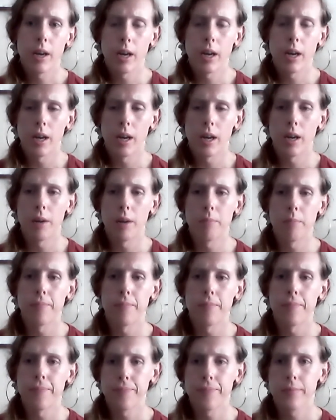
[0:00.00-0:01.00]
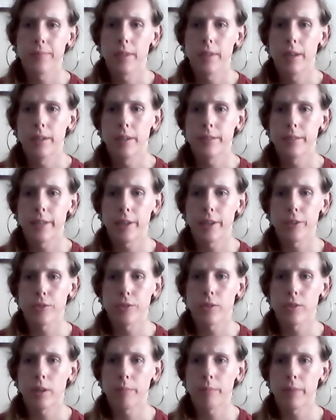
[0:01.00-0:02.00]
Donald
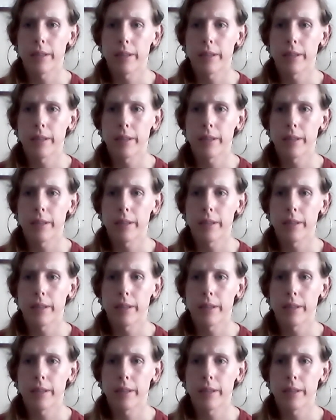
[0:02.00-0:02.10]
Trump,